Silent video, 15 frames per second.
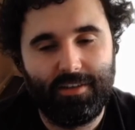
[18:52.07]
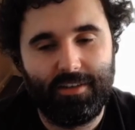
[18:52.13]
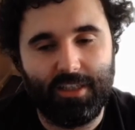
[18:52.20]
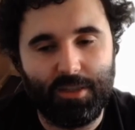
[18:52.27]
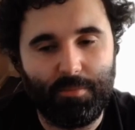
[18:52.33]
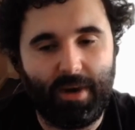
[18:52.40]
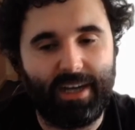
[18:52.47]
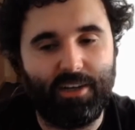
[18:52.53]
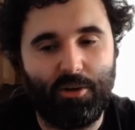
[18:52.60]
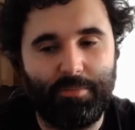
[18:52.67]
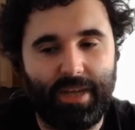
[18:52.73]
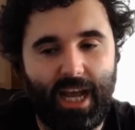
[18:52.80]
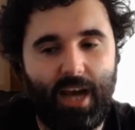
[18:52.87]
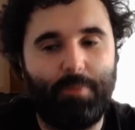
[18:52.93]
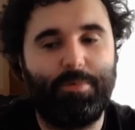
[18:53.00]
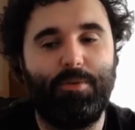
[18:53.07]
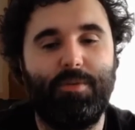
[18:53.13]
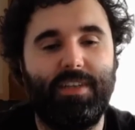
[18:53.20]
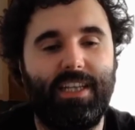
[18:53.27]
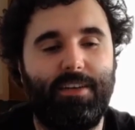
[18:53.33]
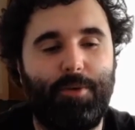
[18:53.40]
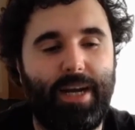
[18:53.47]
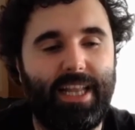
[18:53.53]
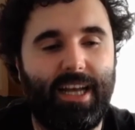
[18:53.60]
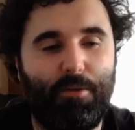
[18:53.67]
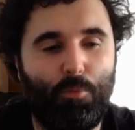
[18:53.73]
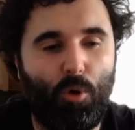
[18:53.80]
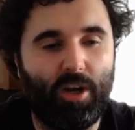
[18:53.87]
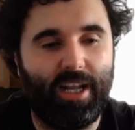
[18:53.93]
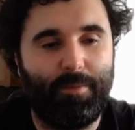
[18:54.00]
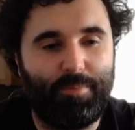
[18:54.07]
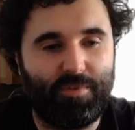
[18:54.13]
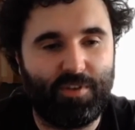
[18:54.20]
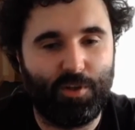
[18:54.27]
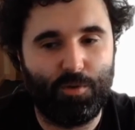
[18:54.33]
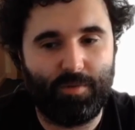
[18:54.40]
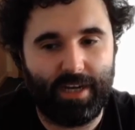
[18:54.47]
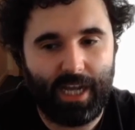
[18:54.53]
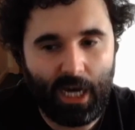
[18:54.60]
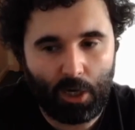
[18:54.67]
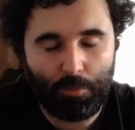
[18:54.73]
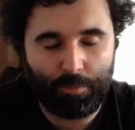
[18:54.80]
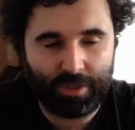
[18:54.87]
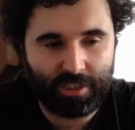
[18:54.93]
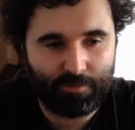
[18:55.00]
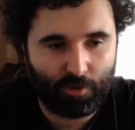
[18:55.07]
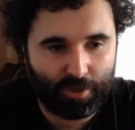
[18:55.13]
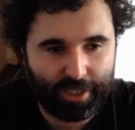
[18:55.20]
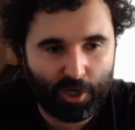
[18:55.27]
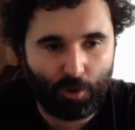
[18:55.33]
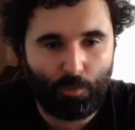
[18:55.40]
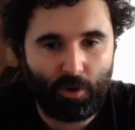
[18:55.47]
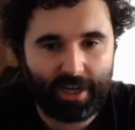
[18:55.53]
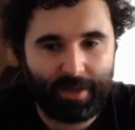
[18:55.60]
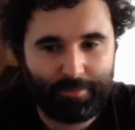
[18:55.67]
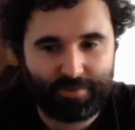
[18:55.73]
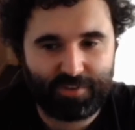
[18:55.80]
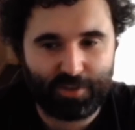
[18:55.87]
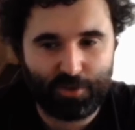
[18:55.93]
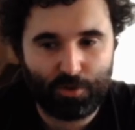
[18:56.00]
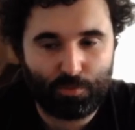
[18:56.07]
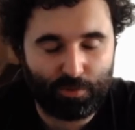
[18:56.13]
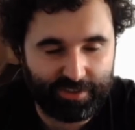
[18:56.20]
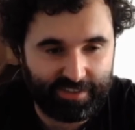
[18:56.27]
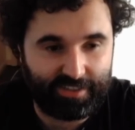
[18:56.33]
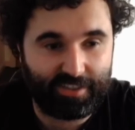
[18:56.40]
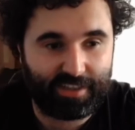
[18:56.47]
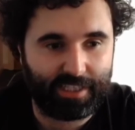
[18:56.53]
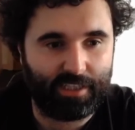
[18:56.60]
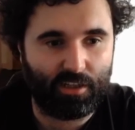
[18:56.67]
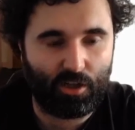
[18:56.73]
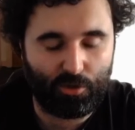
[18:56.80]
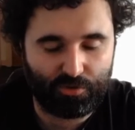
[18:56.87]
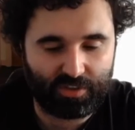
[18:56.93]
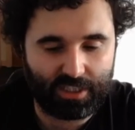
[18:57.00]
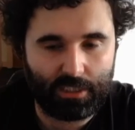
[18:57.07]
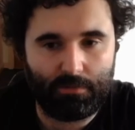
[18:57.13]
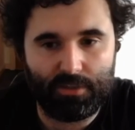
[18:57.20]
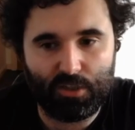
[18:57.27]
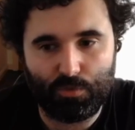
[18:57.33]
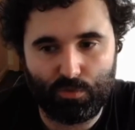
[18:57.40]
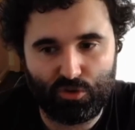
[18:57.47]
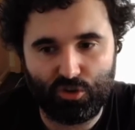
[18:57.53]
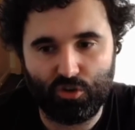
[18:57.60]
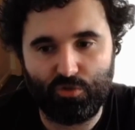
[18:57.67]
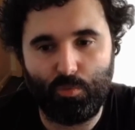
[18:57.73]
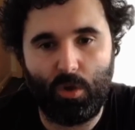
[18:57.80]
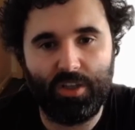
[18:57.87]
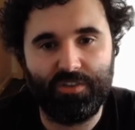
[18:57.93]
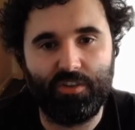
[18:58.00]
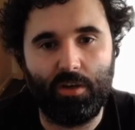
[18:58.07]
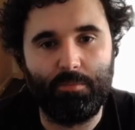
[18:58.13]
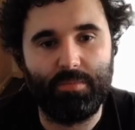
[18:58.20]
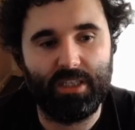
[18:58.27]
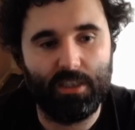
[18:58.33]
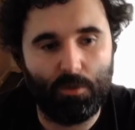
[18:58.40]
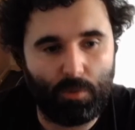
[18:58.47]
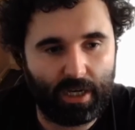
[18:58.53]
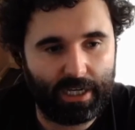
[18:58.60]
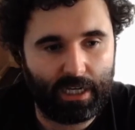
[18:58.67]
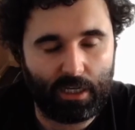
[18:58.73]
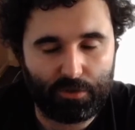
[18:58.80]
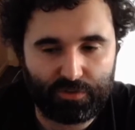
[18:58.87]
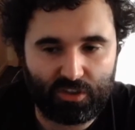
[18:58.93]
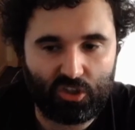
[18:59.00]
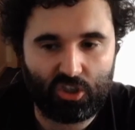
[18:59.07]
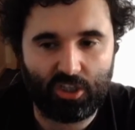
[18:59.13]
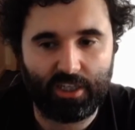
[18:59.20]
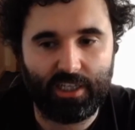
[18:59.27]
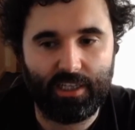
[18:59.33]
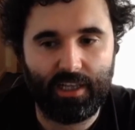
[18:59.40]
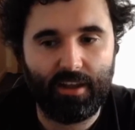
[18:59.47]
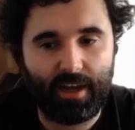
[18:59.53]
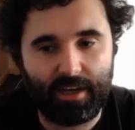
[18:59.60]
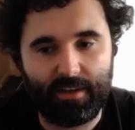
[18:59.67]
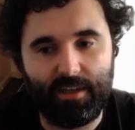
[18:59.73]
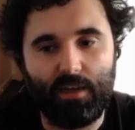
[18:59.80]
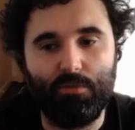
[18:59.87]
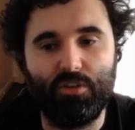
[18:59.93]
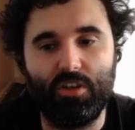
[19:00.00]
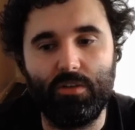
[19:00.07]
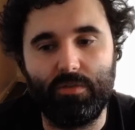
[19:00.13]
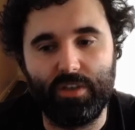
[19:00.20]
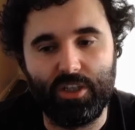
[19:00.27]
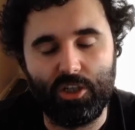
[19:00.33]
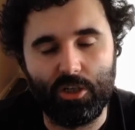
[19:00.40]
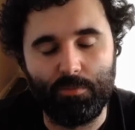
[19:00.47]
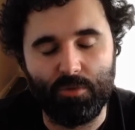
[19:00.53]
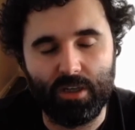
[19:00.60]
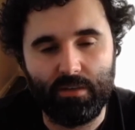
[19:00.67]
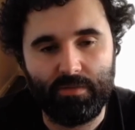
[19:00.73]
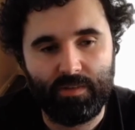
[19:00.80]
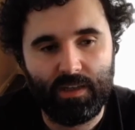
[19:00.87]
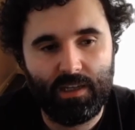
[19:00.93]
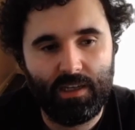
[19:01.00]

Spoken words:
You might not be happy with the way that 1 episode went out, but you've only got 1 episode. What did you think? The whole series was just one zombie in the White House, he shot it in the head and that was over and done with?